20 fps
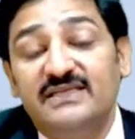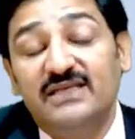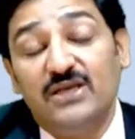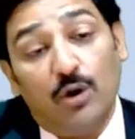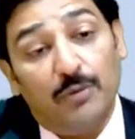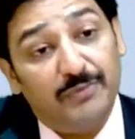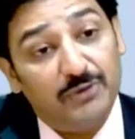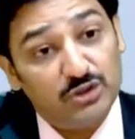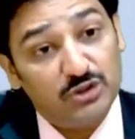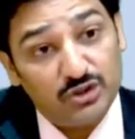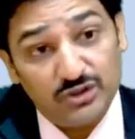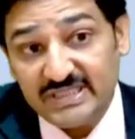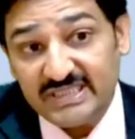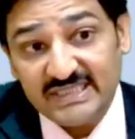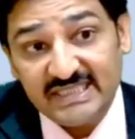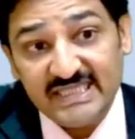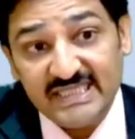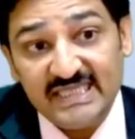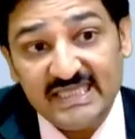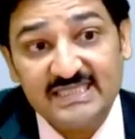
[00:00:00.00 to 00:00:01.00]
the
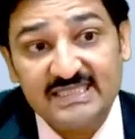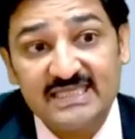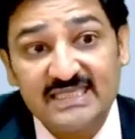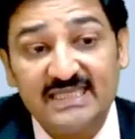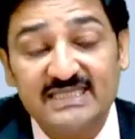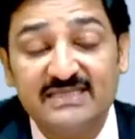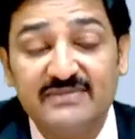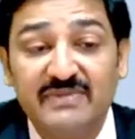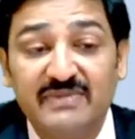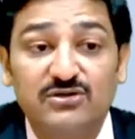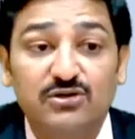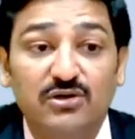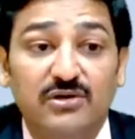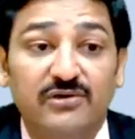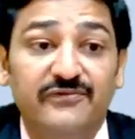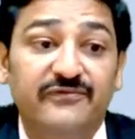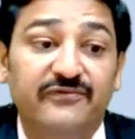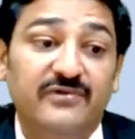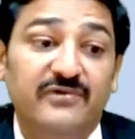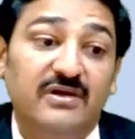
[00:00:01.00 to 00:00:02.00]
opportunities as a matter
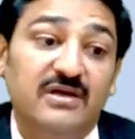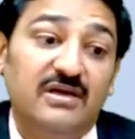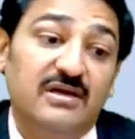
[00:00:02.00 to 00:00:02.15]
of